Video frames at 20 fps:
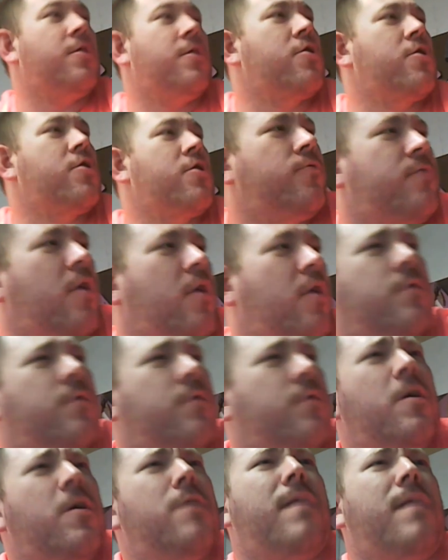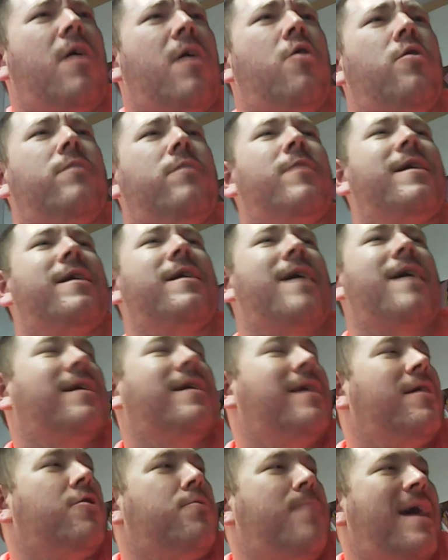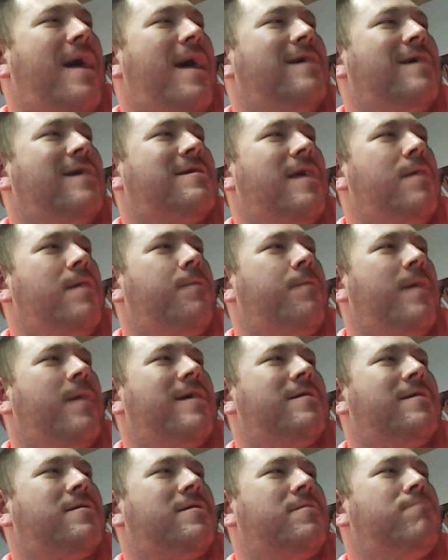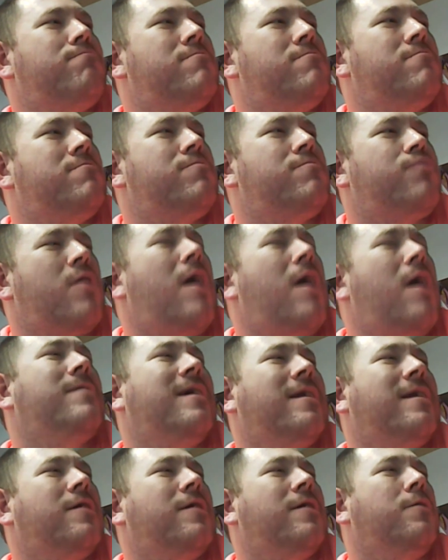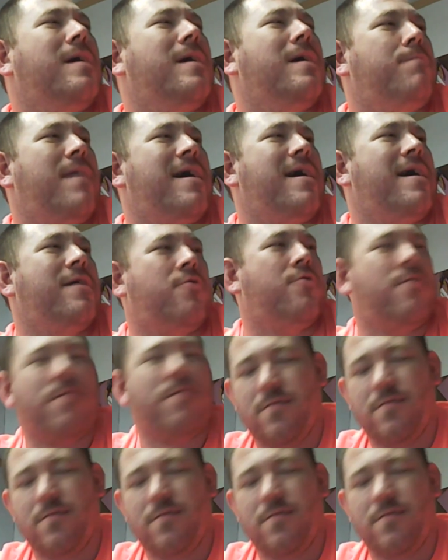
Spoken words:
They're going to throw the football, and we got to get our pass defense probably a little bit better.